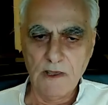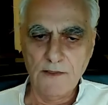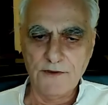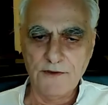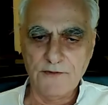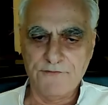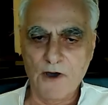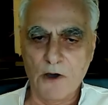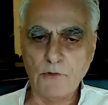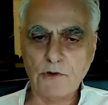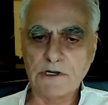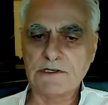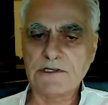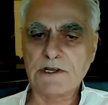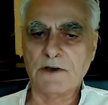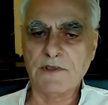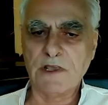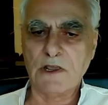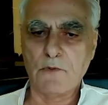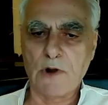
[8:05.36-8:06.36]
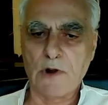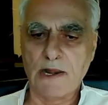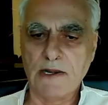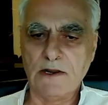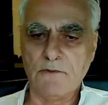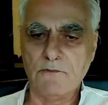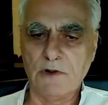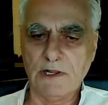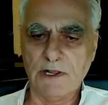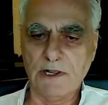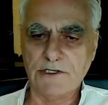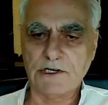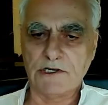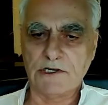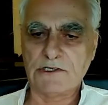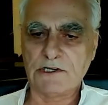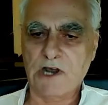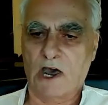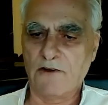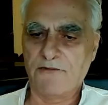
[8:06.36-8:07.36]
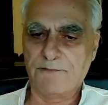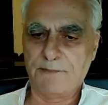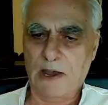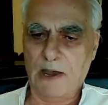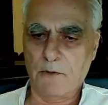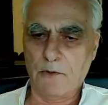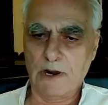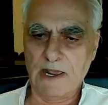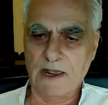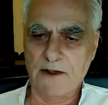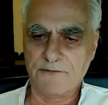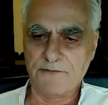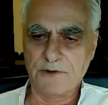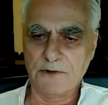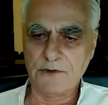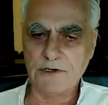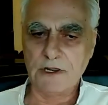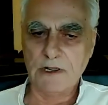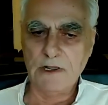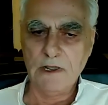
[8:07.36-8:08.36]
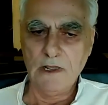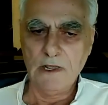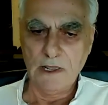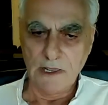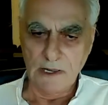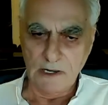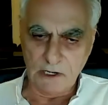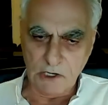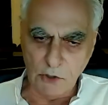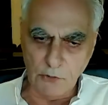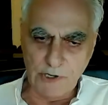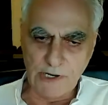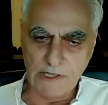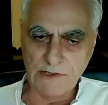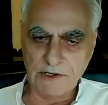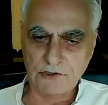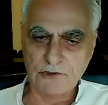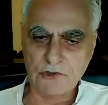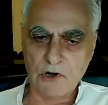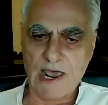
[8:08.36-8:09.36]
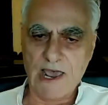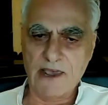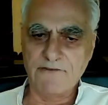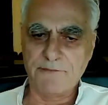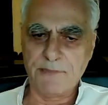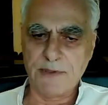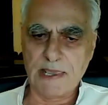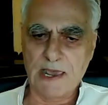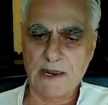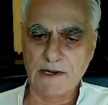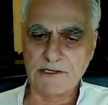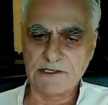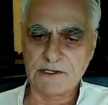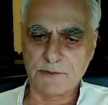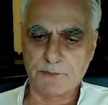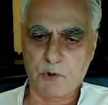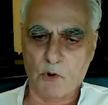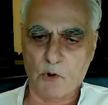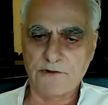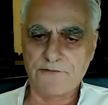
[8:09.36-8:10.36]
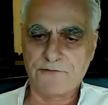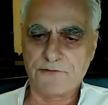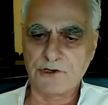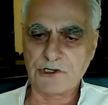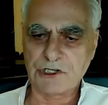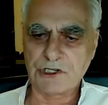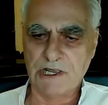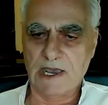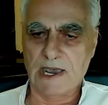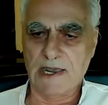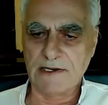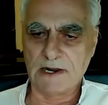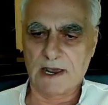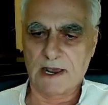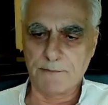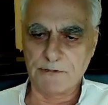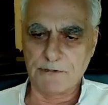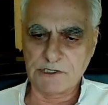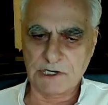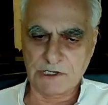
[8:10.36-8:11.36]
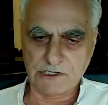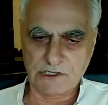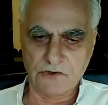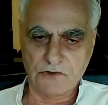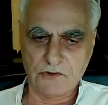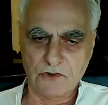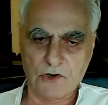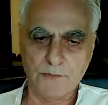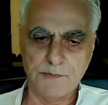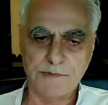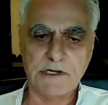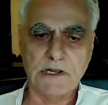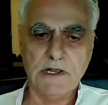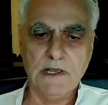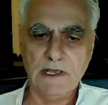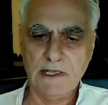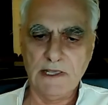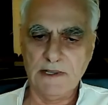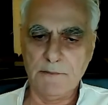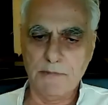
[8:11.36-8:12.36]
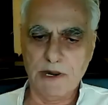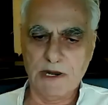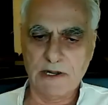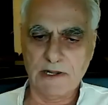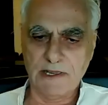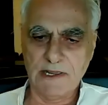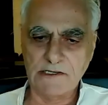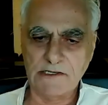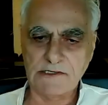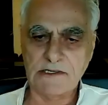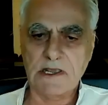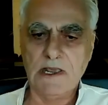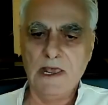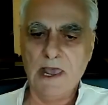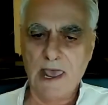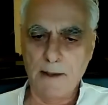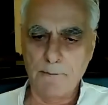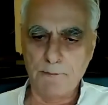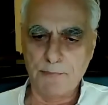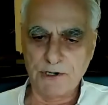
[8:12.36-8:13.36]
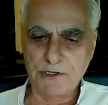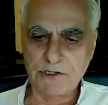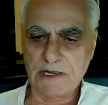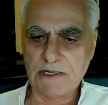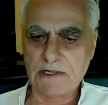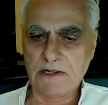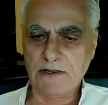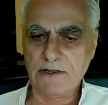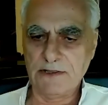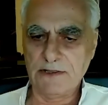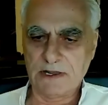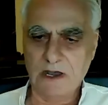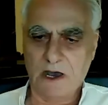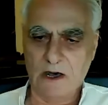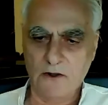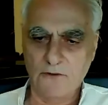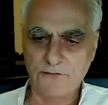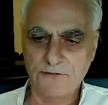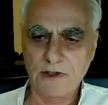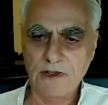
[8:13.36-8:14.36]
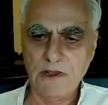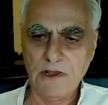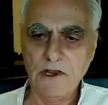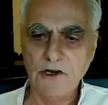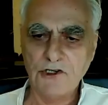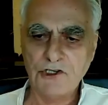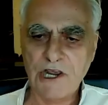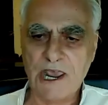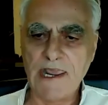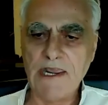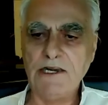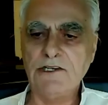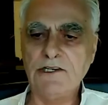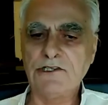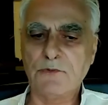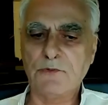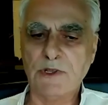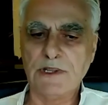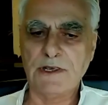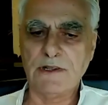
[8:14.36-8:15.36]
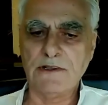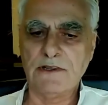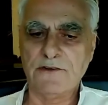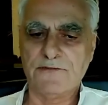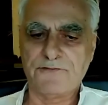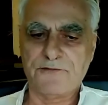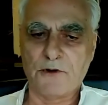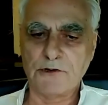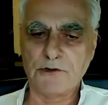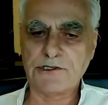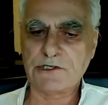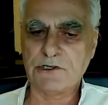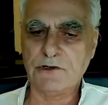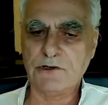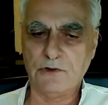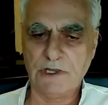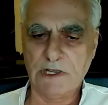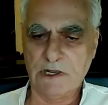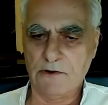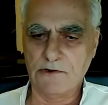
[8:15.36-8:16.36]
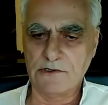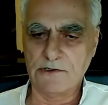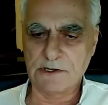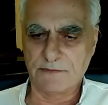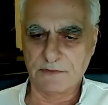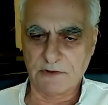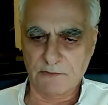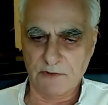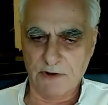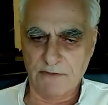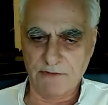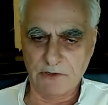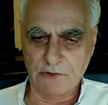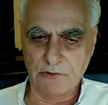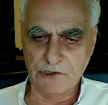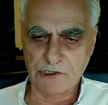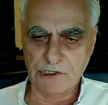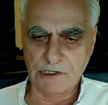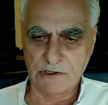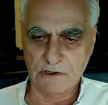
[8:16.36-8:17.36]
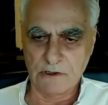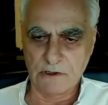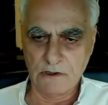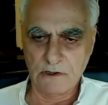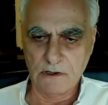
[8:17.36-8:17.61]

The focus of the Iranian religious soft power effort, including the drive behind support for Shiite opposition groups in the Middle East and particularly the Gulf, changed within the first 2 years of the revolution.